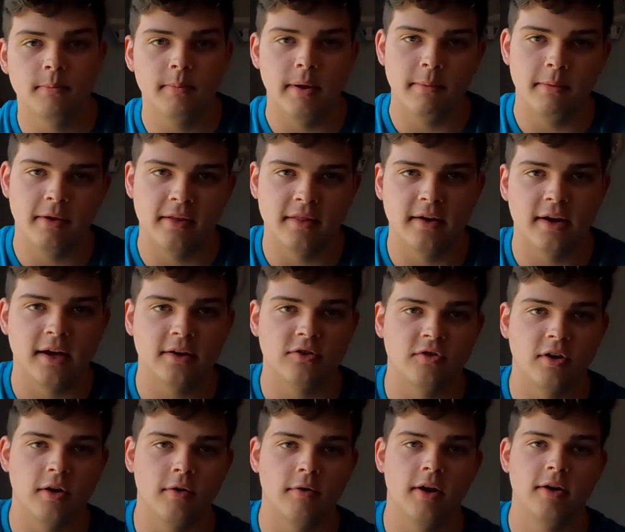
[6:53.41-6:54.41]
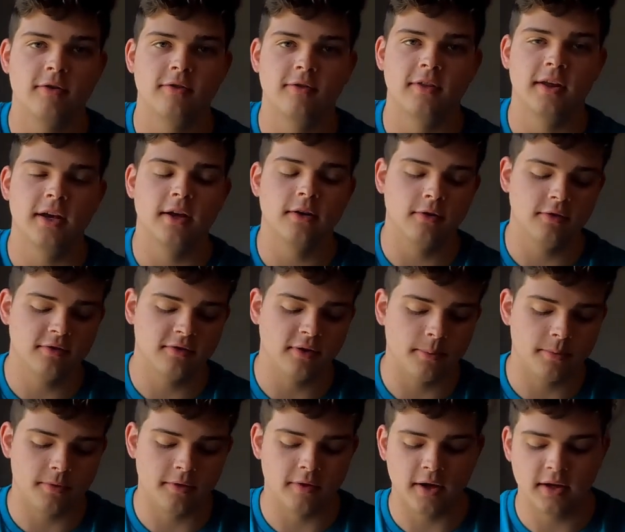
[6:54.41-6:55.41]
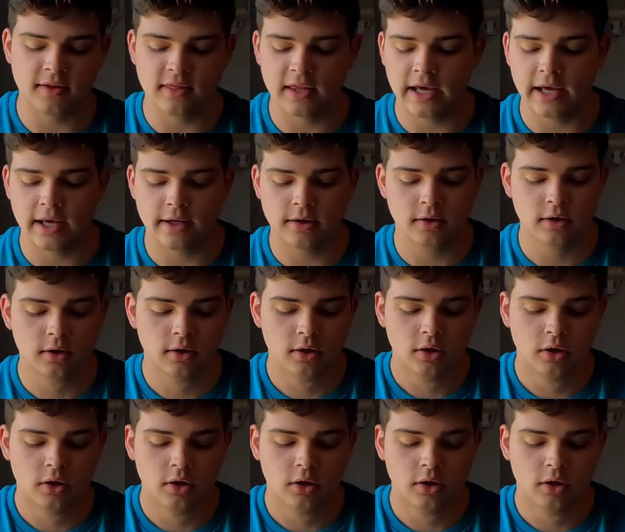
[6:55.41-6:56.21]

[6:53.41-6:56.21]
Maybe in the next generation they can do something like that.